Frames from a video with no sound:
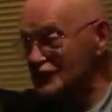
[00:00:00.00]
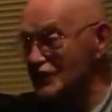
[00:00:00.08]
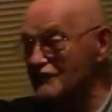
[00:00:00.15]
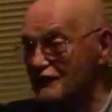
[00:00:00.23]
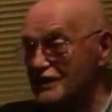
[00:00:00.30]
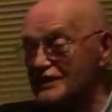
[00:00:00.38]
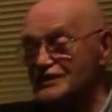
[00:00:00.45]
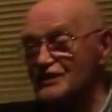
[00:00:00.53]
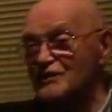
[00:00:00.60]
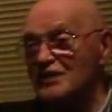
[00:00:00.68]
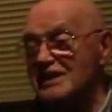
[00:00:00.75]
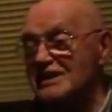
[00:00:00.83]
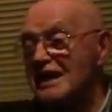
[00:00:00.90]
Gene Vincent,
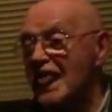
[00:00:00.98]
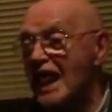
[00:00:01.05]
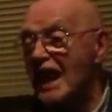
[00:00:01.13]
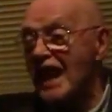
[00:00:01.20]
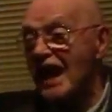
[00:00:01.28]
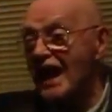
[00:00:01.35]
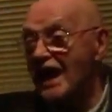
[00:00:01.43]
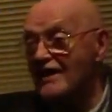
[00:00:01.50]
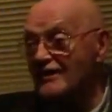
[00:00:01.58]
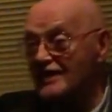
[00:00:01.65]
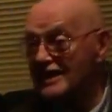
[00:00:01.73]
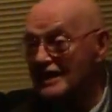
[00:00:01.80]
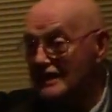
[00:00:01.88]
right?
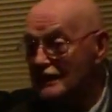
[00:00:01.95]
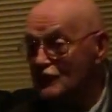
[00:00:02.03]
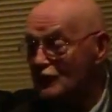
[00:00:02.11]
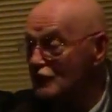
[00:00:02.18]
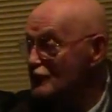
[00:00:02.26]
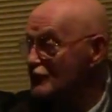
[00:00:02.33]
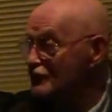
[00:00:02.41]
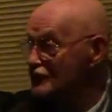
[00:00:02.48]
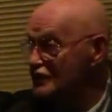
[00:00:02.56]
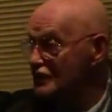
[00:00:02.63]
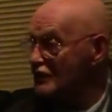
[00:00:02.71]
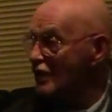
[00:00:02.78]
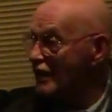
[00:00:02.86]
And they were doing a
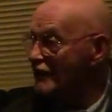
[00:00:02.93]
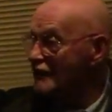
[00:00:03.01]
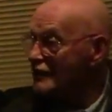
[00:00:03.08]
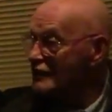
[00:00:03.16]
tour.